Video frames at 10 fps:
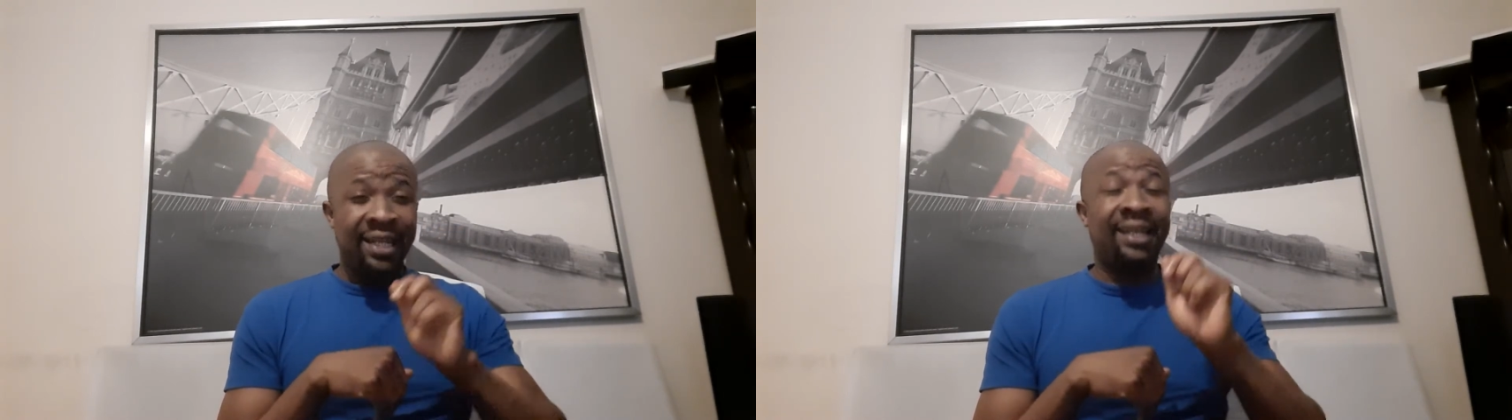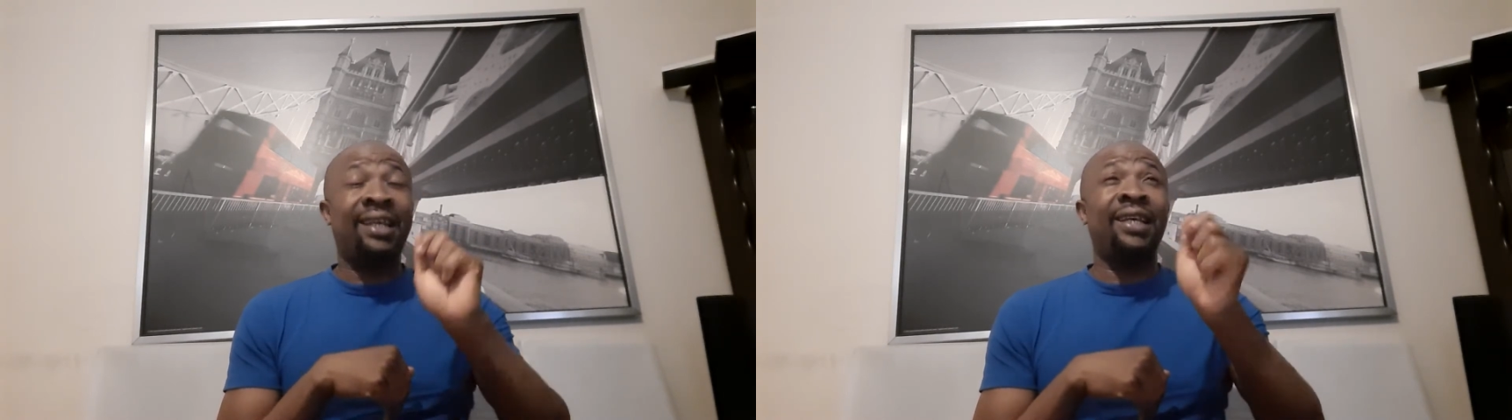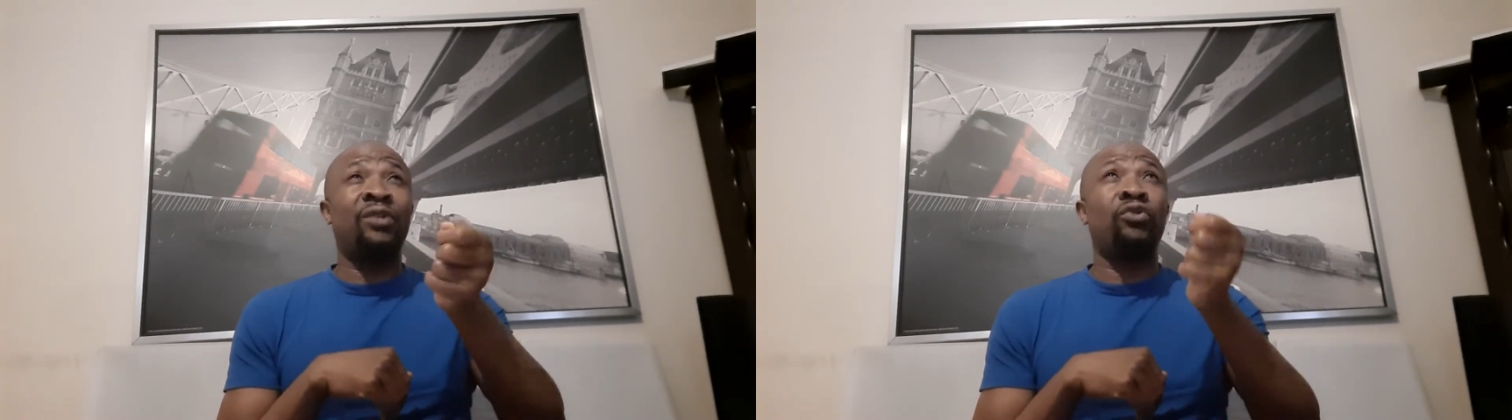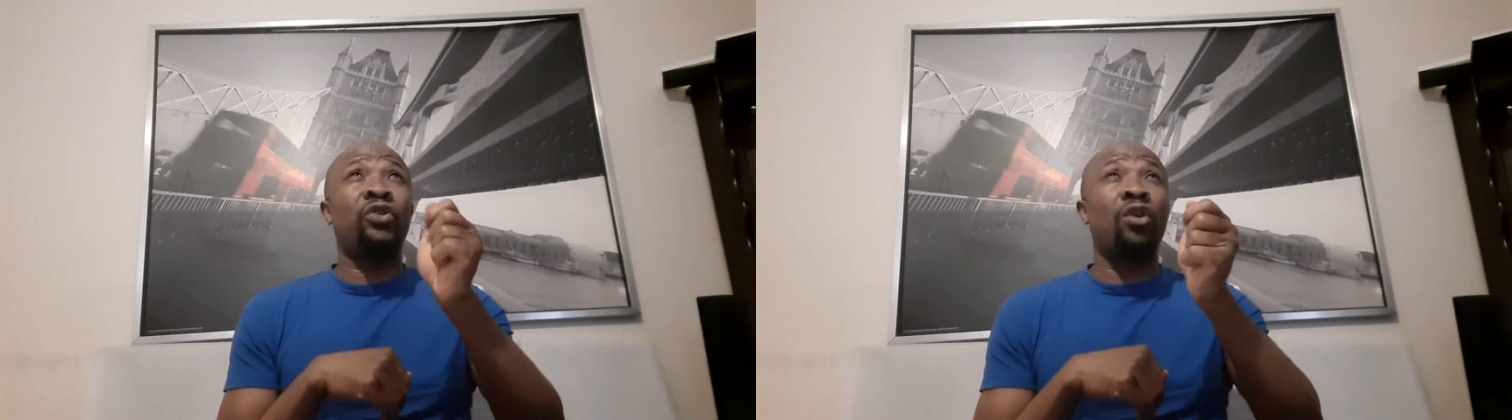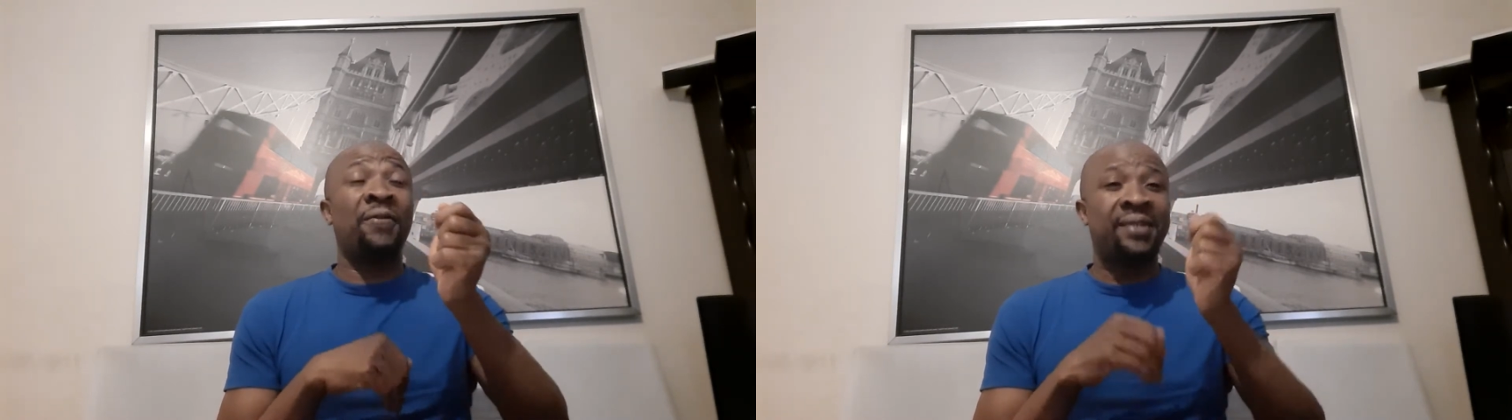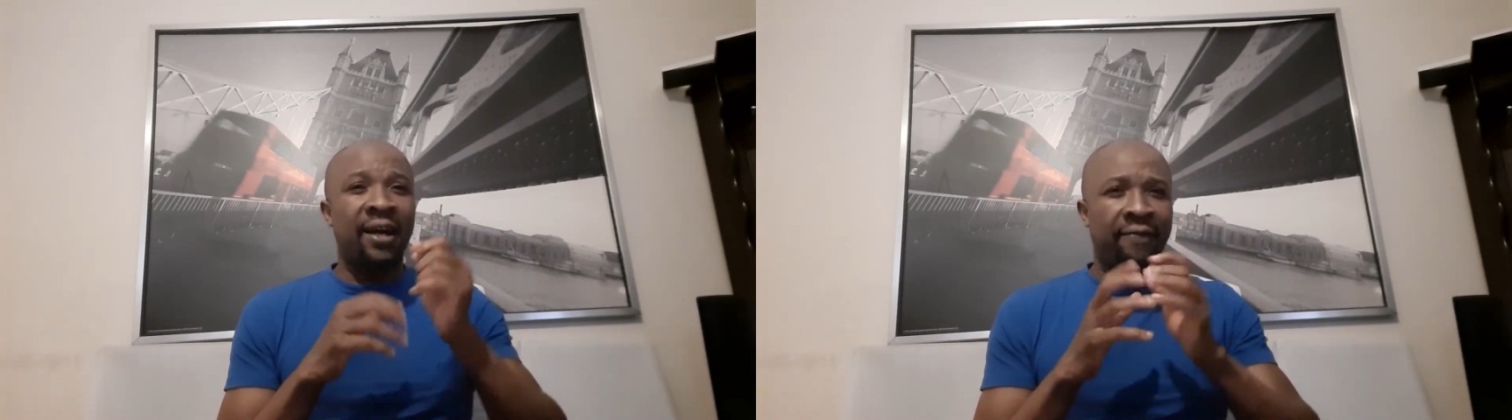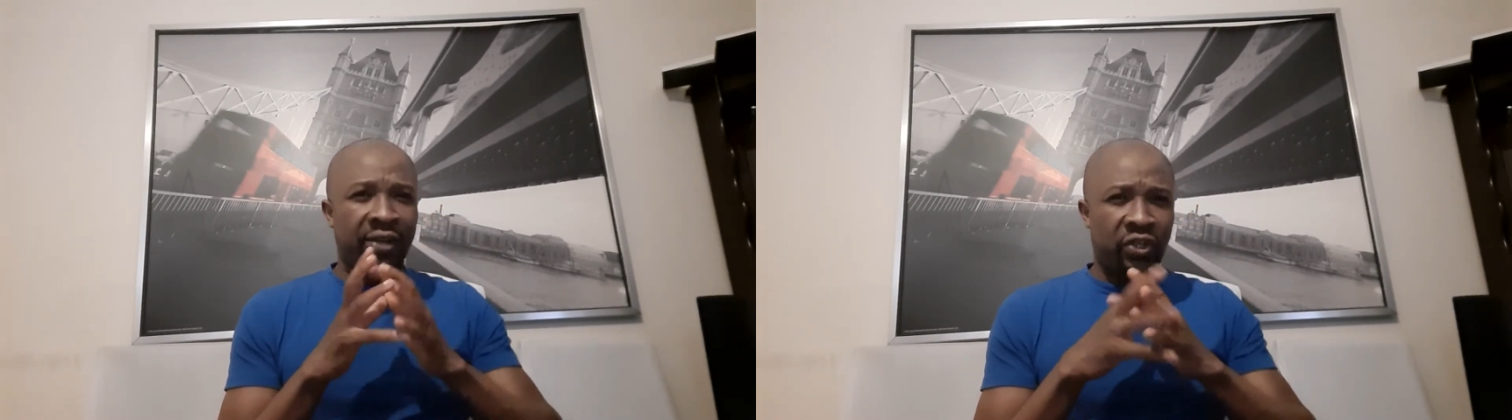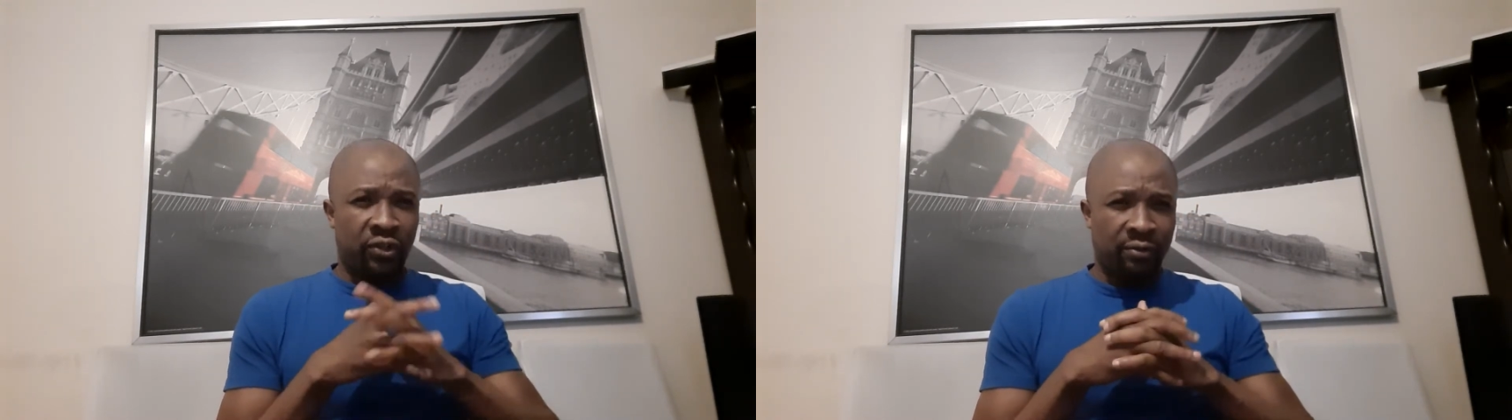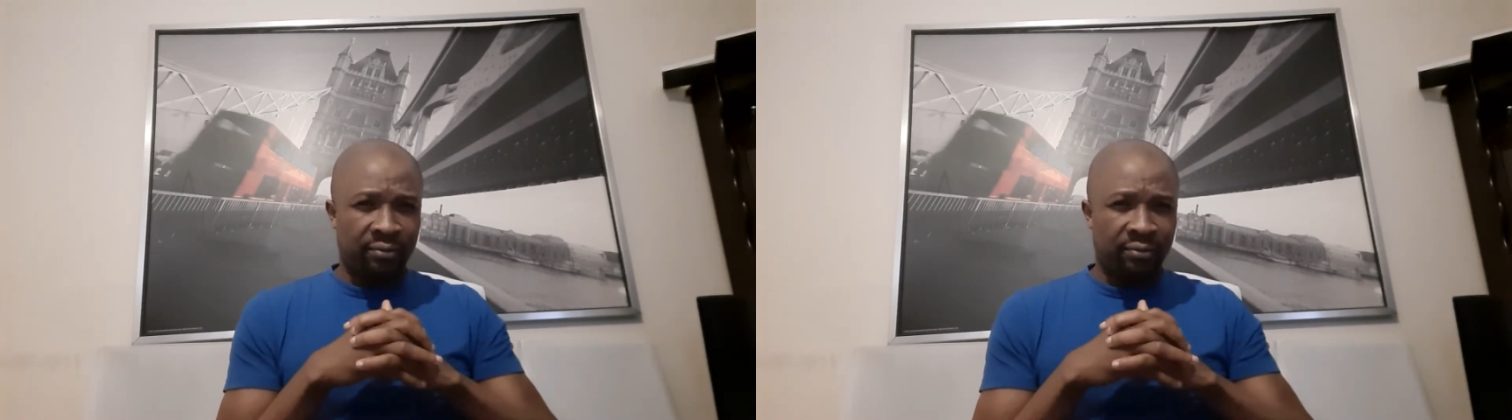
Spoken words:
a key to the door of salvation.